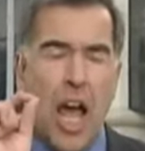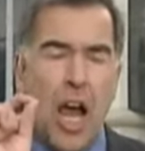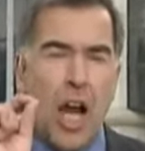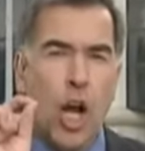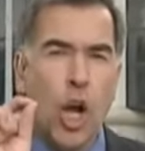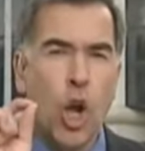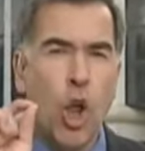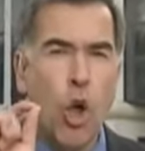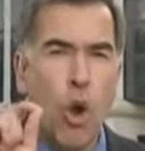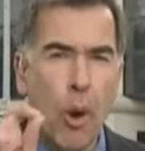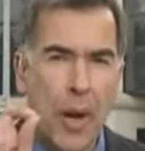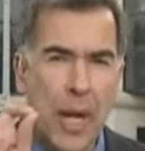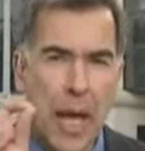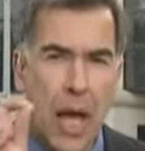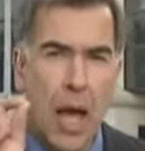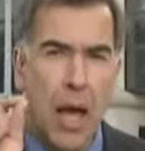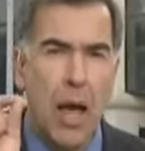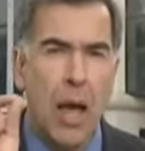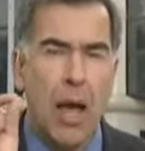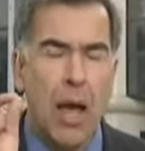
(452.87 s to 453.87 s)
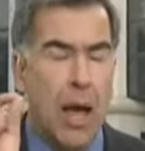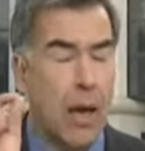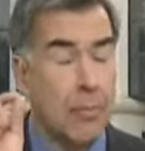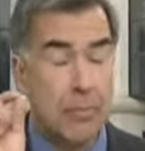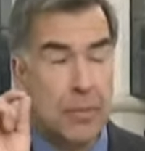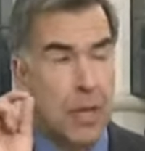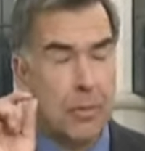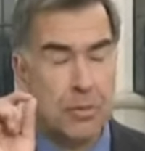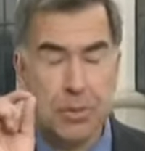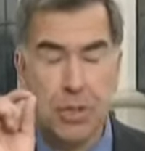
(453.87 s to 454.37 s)
Gloria uh,
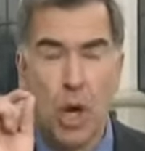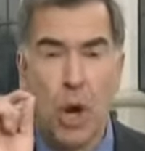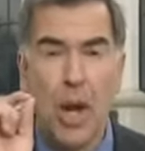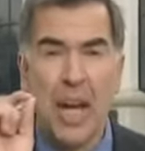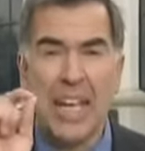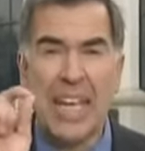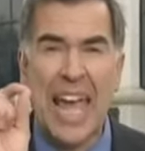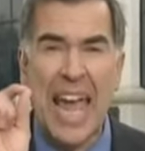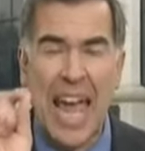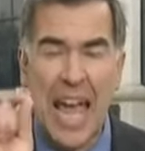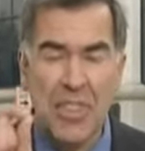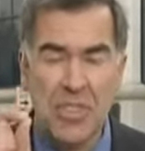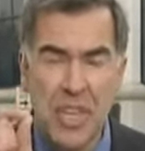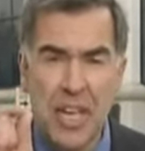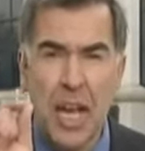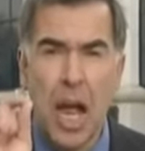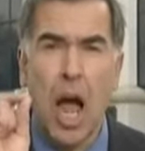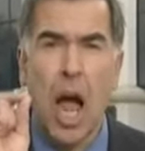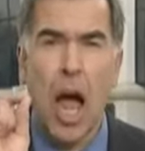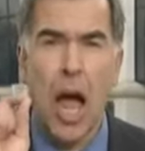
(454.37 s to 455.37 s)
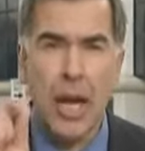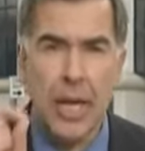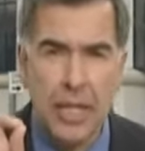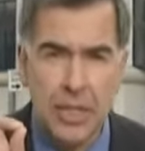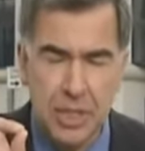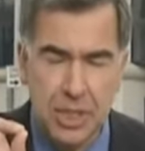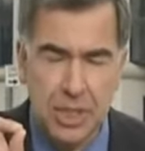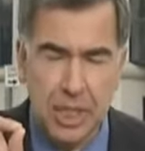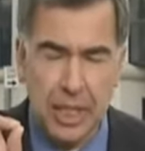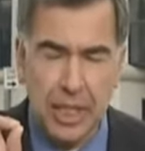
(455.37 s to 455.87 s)
I'm sorry, Kathy
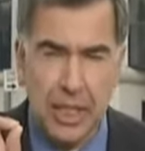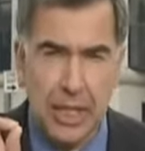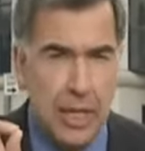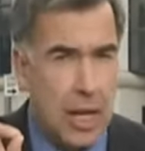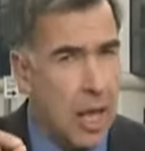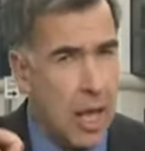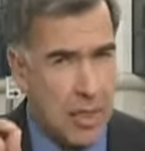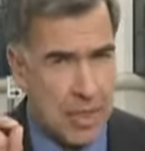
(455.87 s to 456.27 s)
Augustine,